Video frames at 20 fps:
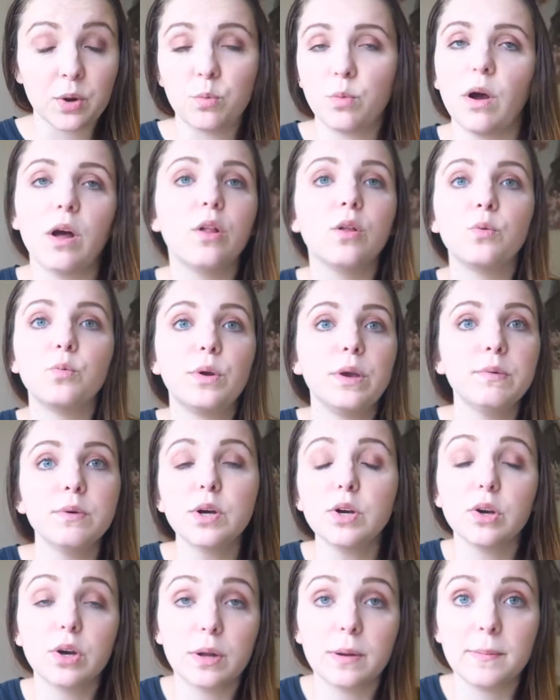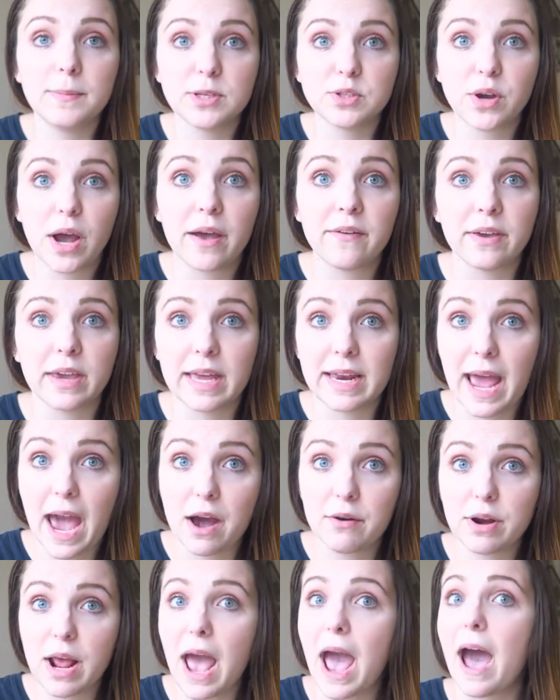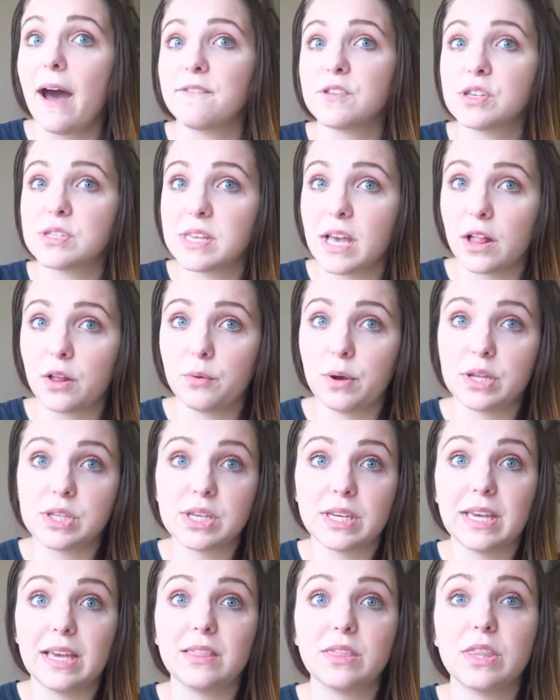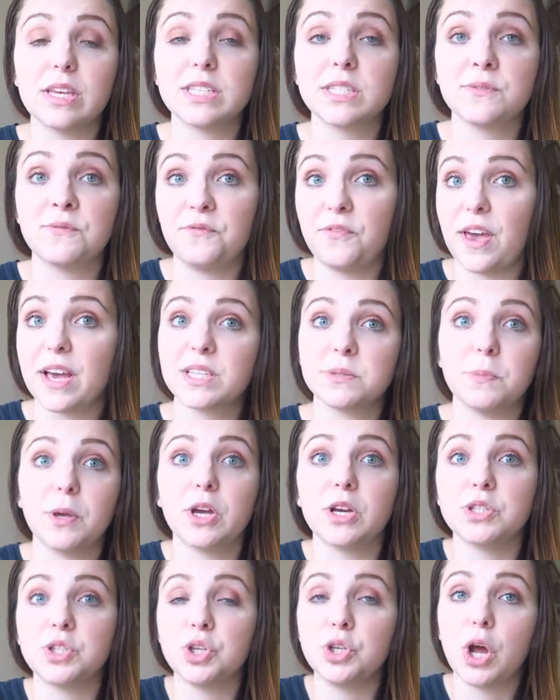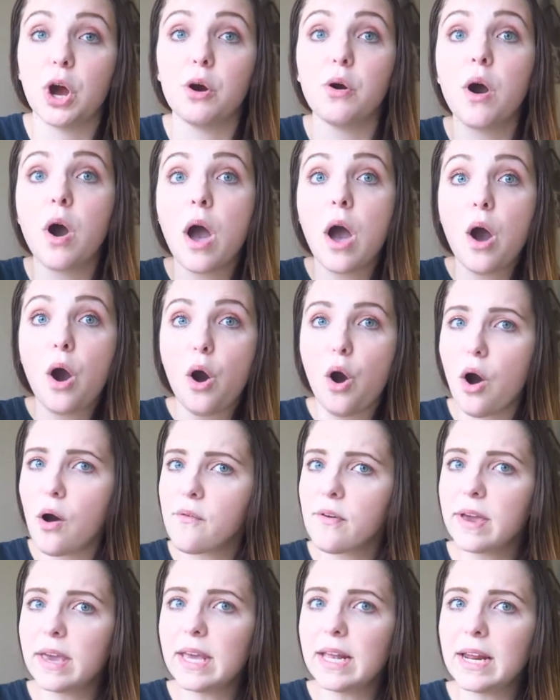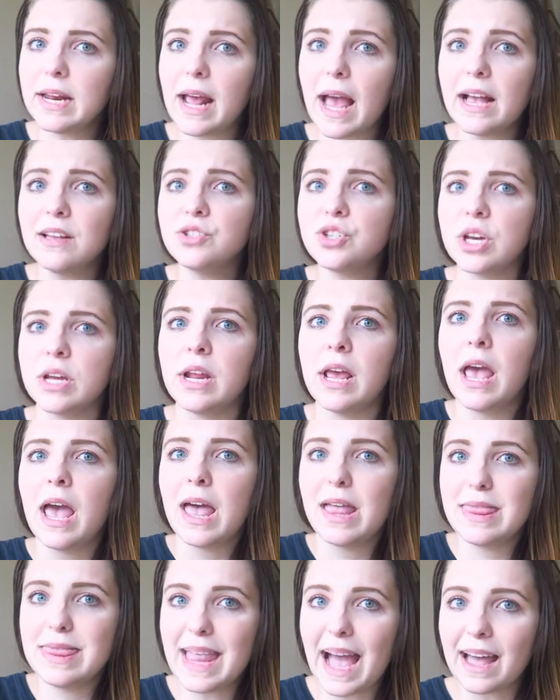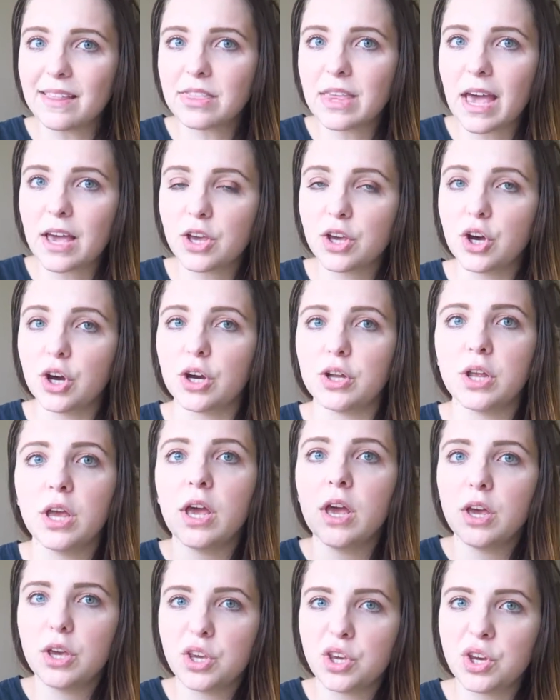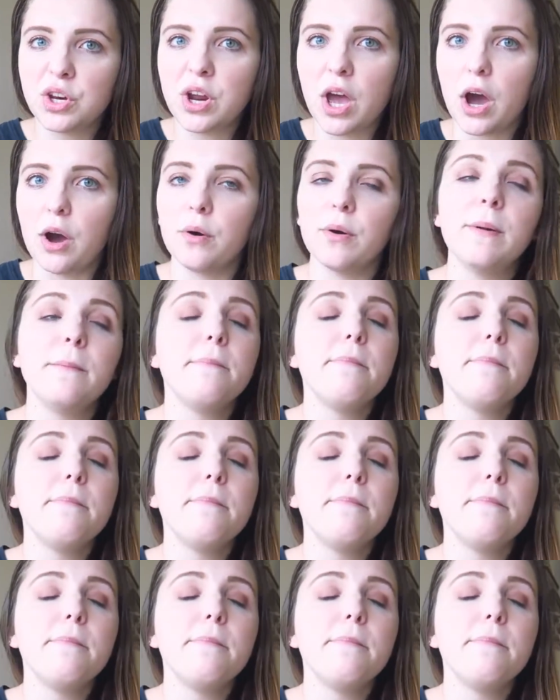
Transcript: Well, we weren't going to be driving an hour and a half to Delaware to get this fixed because, you know, overheated engine, not that good, you know.